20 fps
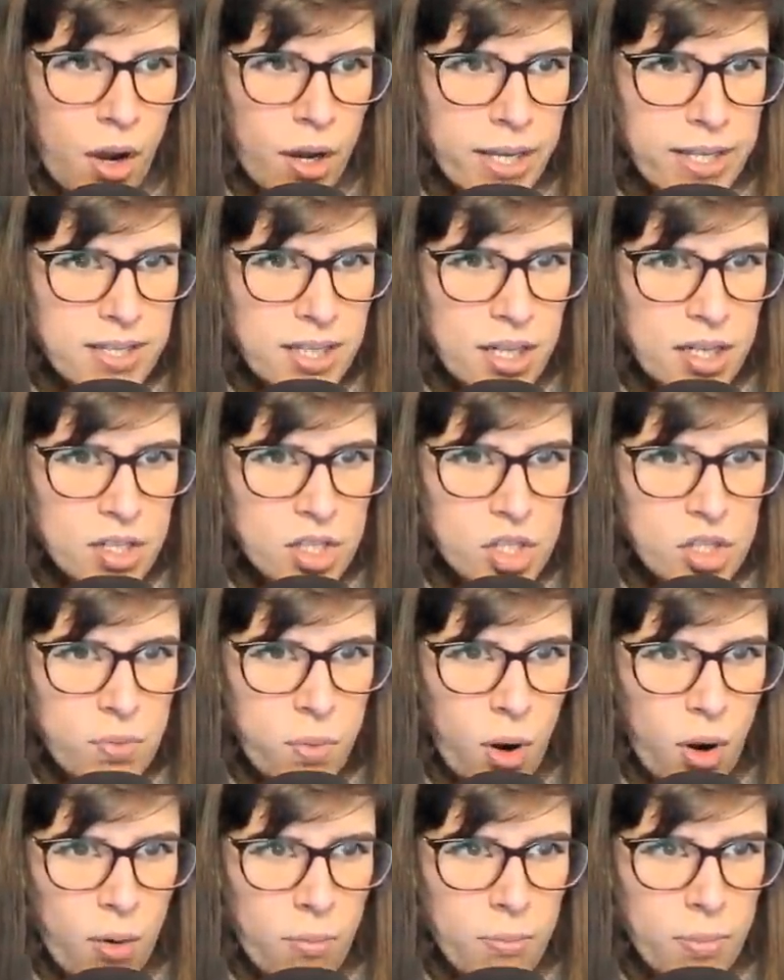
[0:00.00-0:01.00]
Is that a
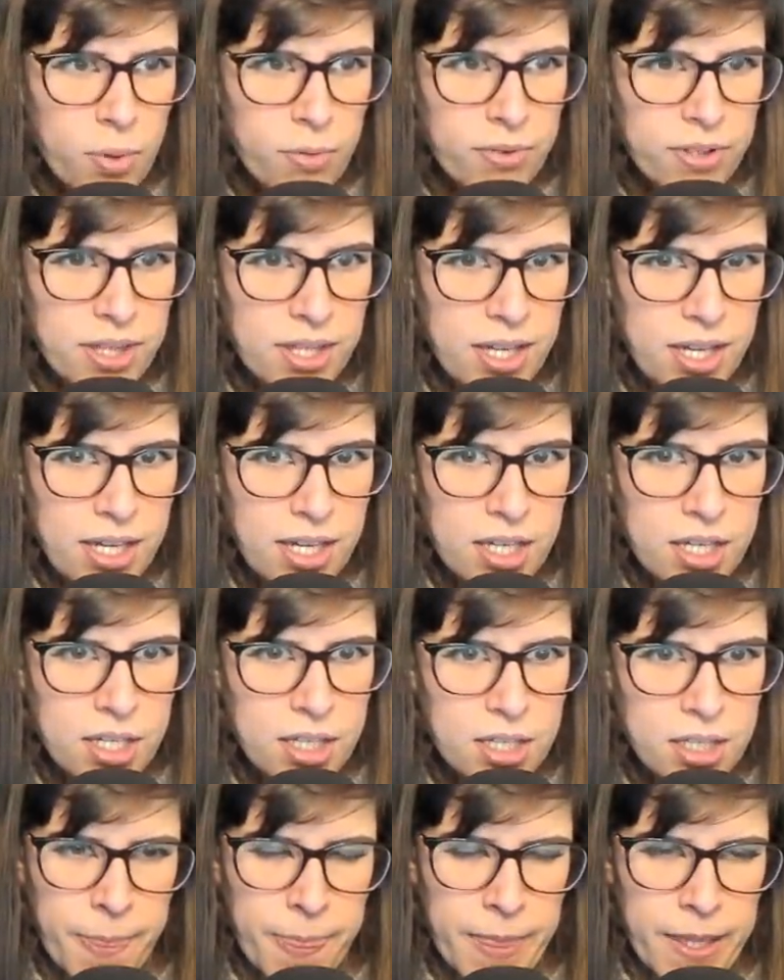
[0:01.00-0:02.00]
swamp over there?
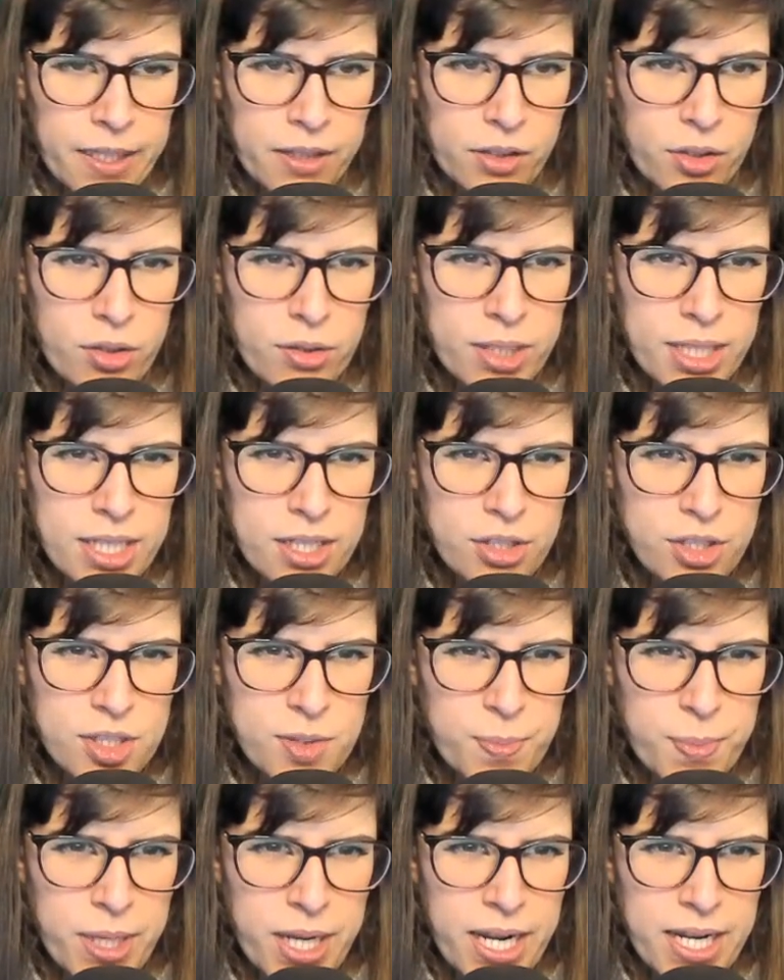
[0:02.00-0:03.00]
Long
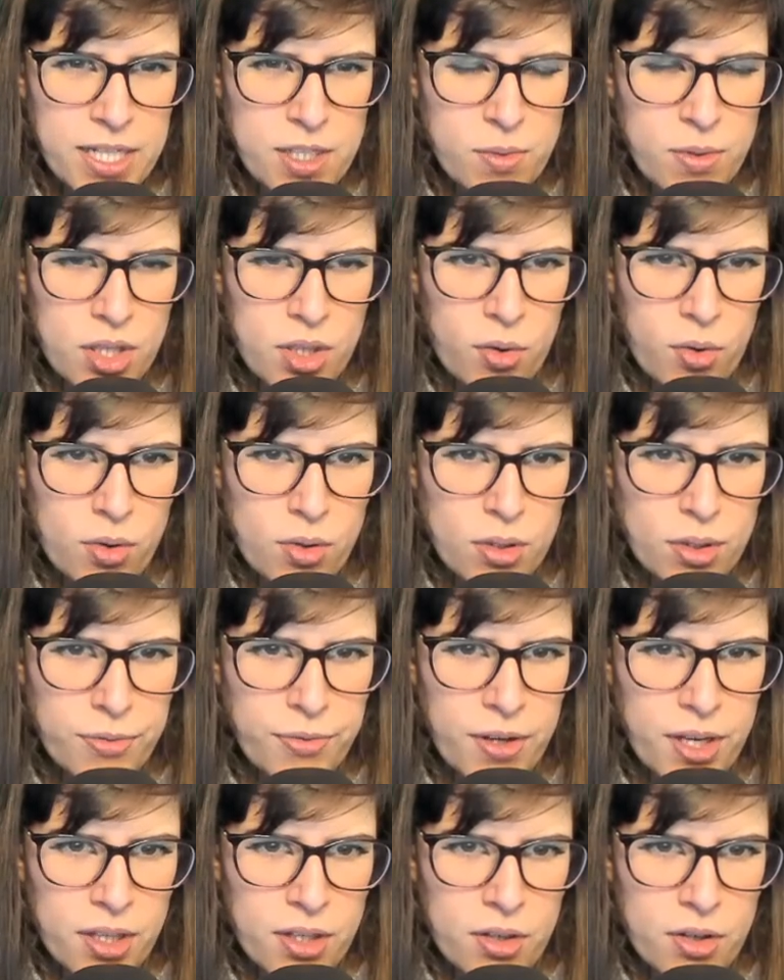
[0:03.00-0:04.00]
ages passed when the
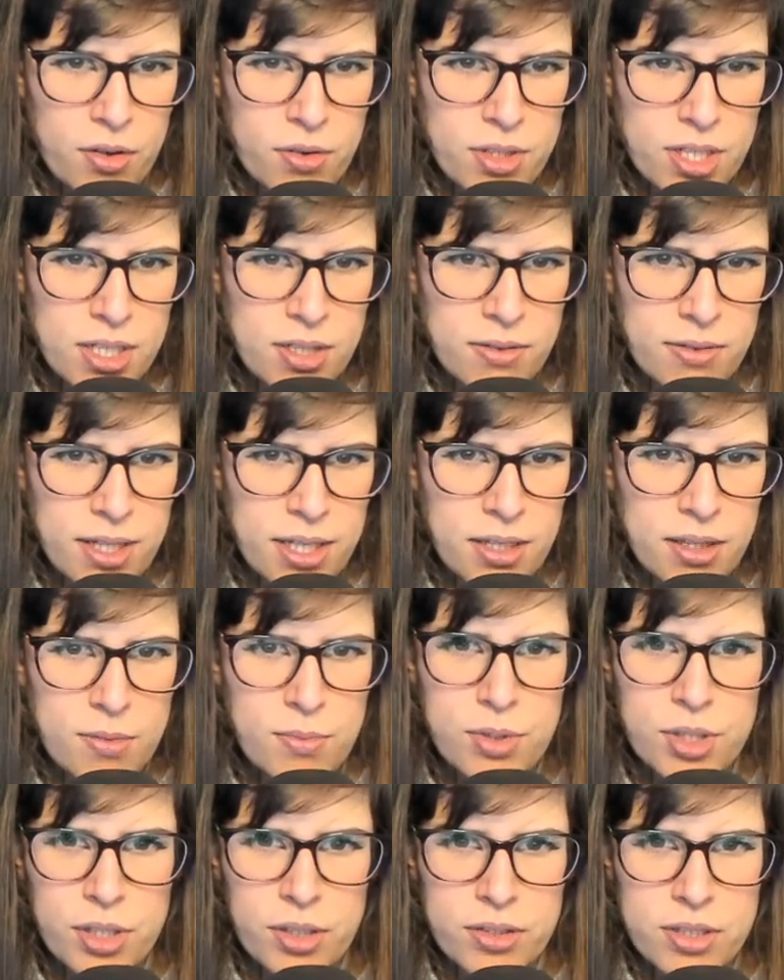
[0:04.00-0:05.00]
All-Father Odin united the
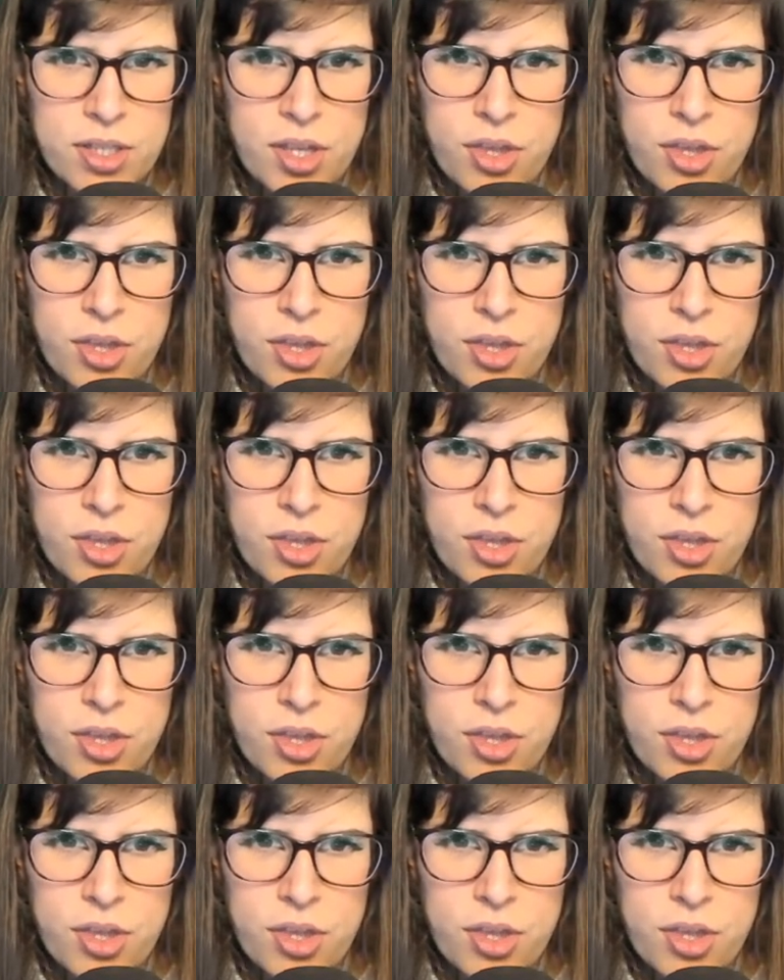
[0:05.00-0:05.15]
world.